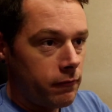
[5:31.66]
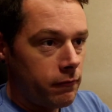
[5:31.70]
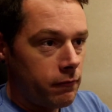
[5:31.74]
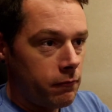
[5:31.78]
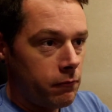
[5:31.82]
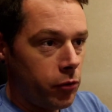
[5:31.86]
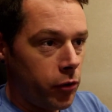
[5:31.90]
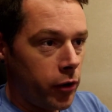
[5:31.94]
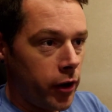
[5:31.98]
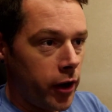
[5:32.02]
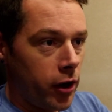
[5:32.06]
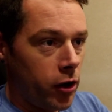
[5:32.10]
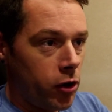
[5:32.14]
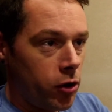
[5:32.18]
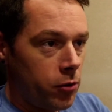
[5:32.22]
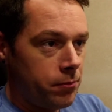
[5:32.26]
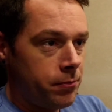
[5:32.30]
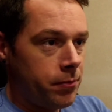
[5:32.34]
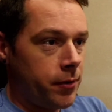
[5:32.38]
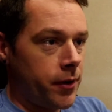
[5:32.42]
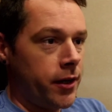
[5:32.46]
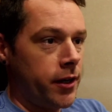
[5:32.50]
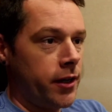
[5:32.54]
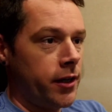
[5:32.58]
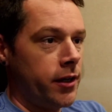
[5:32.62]
Boy, I
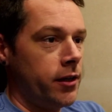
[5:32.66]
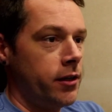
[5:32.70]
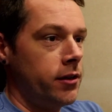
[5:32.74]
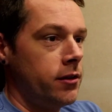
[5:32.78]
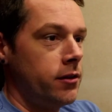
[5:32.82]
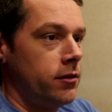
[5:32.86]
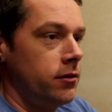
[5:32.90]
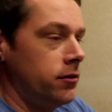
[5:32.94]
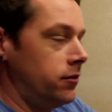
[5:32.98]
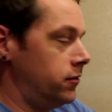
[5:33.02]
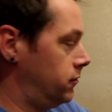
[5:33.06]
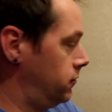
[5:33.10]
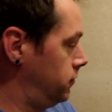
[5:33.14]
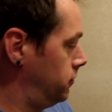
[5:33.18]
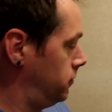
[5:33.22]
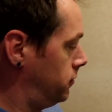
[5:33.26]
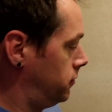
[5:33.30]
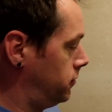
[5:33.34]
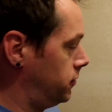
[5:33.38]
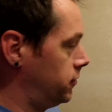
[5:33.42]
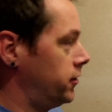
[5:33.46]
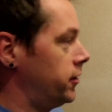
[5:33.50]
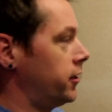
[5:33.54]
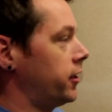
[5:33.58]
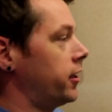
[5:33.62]
hope, man,
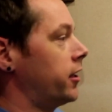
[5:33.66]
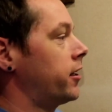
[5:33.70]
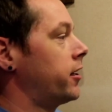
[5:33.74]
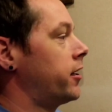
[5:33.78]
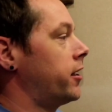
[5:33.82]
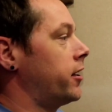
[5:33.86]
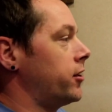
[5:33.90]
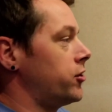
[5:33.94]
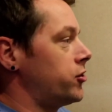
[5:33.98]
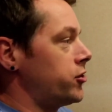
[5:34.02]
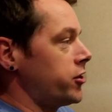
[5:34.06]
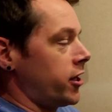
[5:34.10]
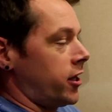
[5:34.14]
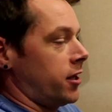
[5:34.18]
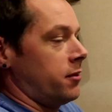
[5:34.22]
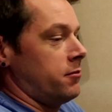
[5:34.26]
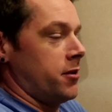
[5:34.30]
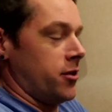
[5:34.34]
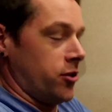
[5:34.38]
I gotta check and make